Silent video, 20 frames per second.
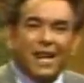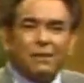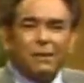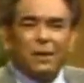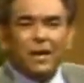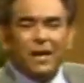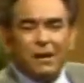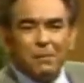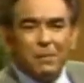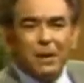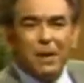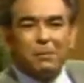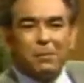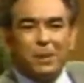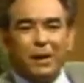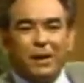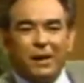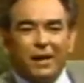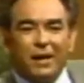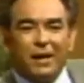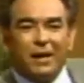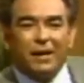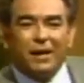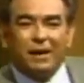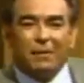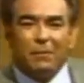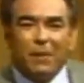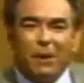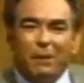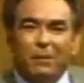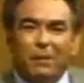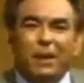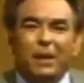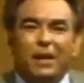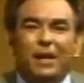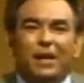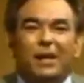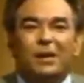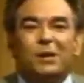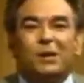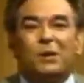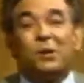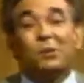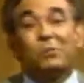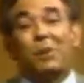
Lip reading: of a commitment may be too